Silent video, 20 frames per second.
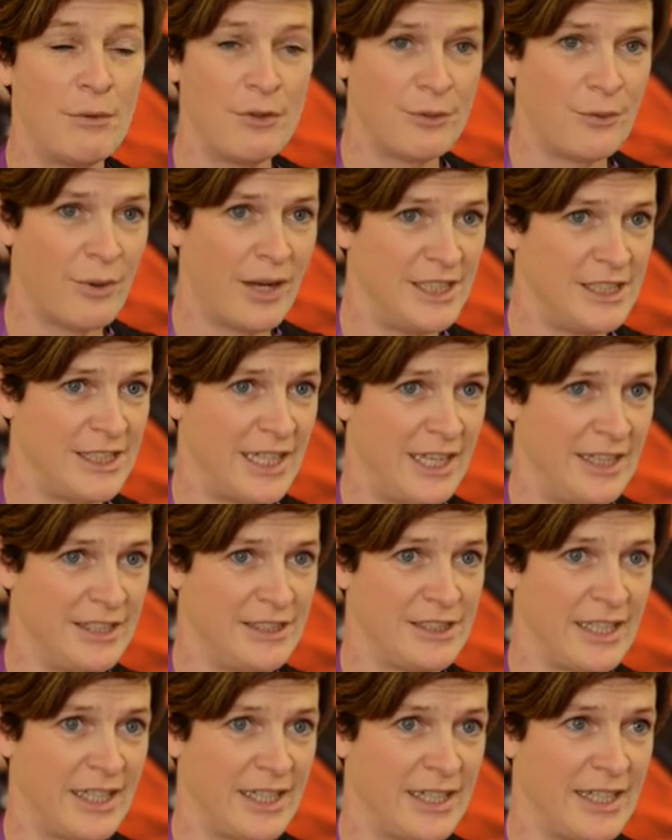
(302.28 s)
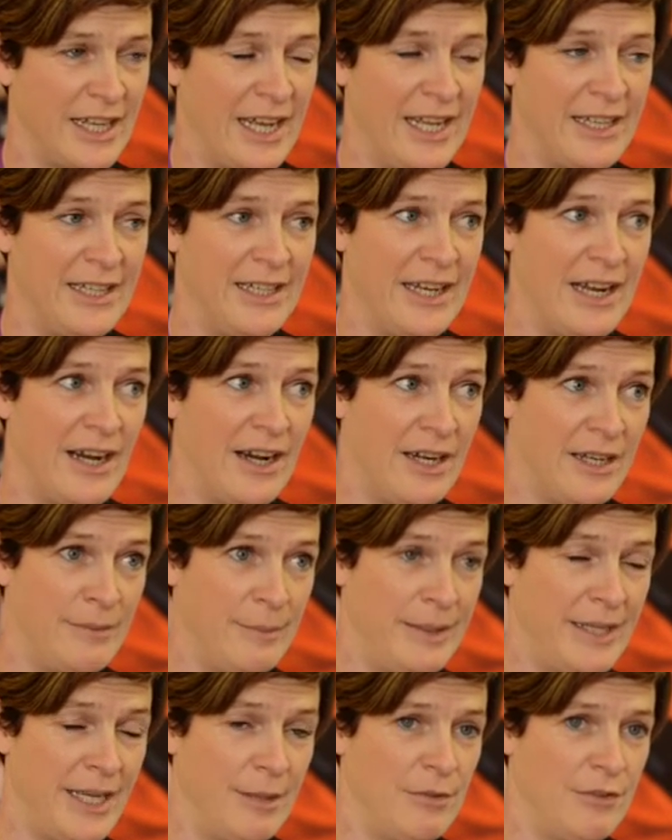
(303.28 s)
was quite challenging, and I
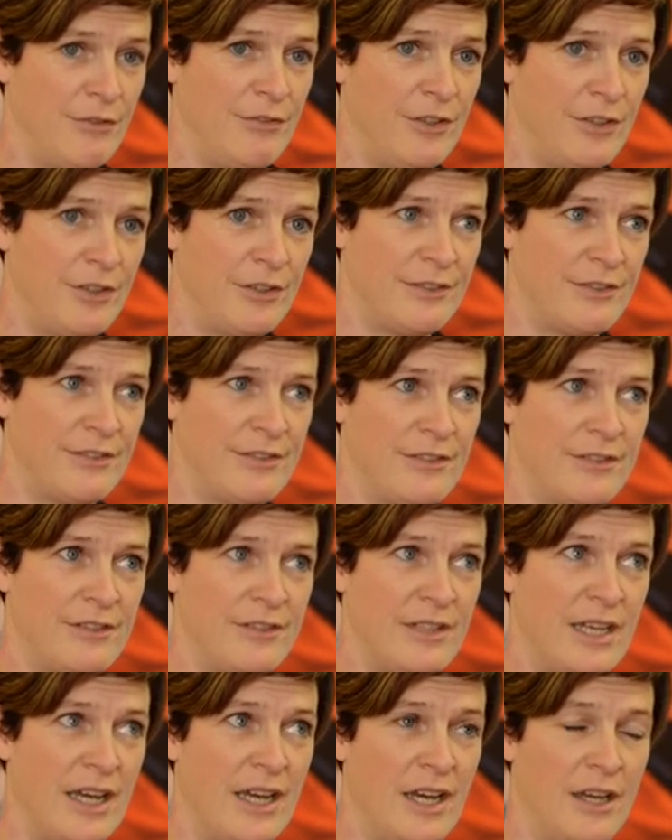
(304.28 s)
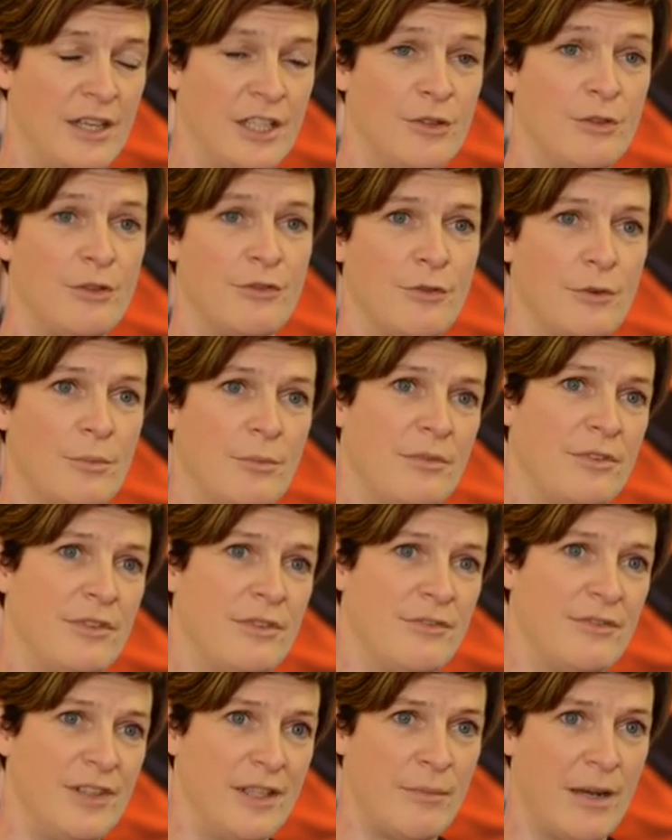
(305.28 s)
became the first uniformed
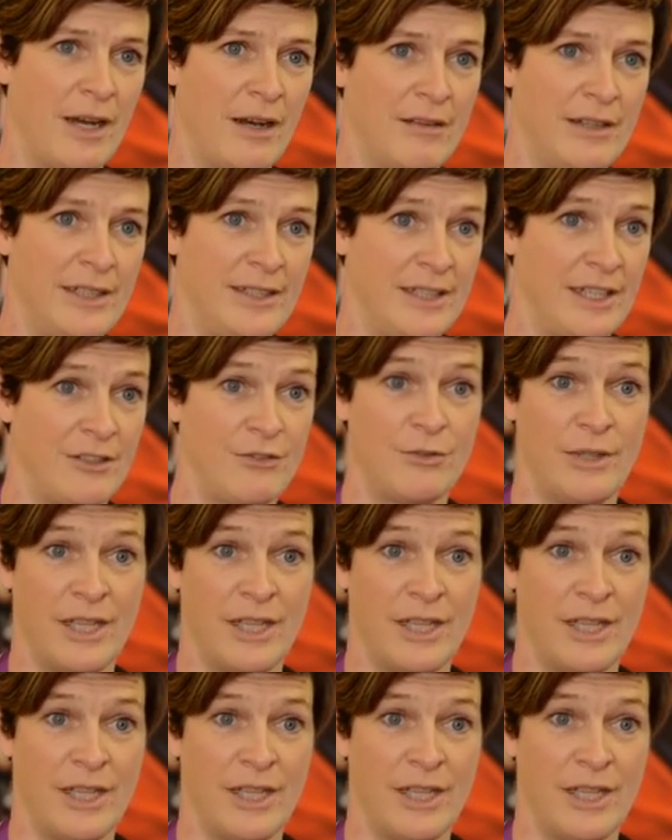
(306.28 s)
female in national